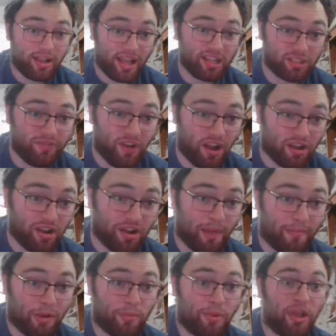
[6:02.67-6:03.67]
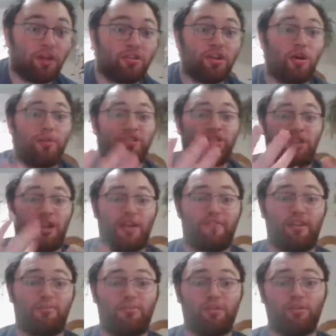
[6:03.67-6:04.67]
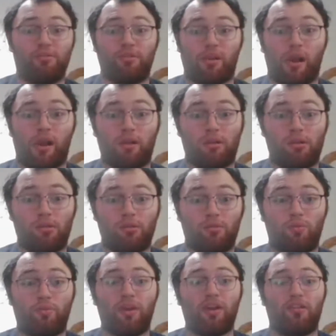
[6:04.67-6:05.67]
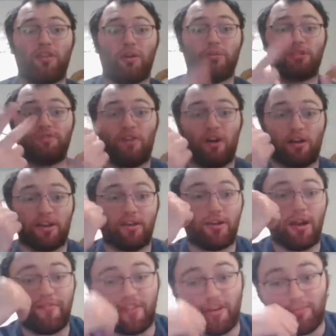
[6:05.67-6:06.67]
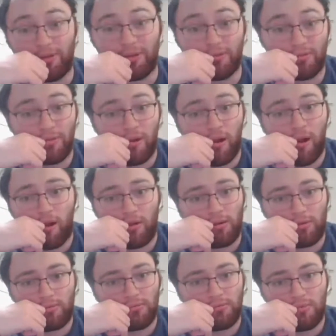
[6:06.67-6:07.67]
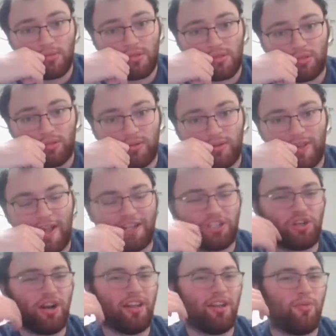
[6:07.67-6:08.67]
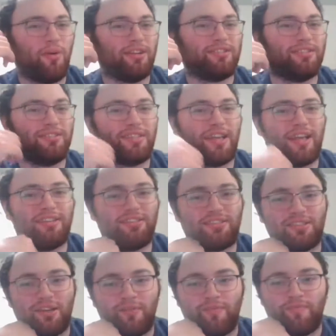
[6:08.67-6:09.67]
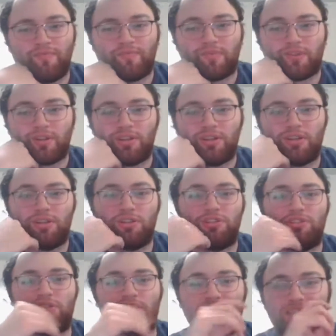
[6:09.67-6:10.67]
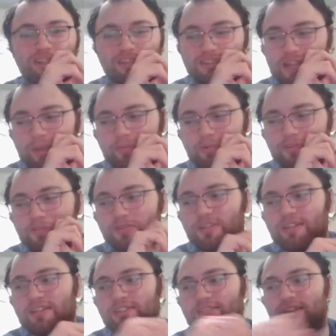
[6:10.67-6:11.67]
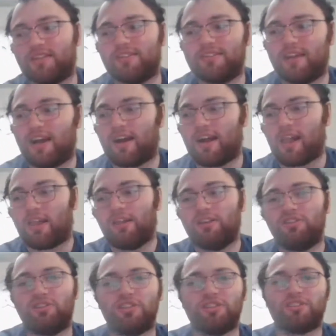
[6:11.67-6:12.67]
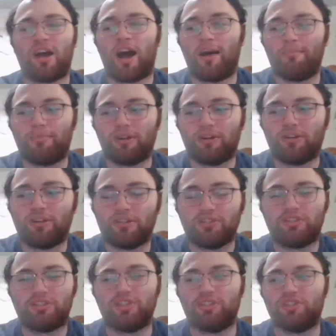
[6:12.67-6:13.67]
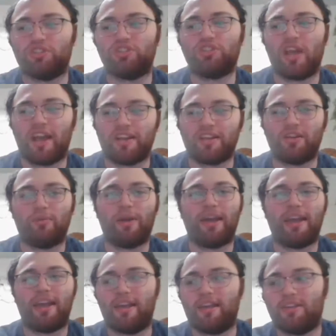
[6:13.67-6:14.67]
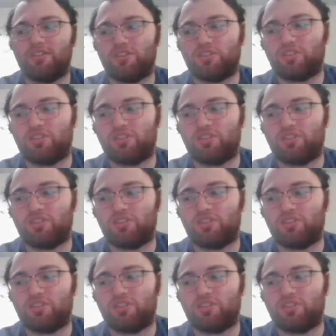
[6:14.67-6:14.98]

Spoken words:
It's fucking coming. We all know it's inevitable. We all know it's fucking inevitable. Yet Charlotte says she steals opportunities and she's humble. She's genuine.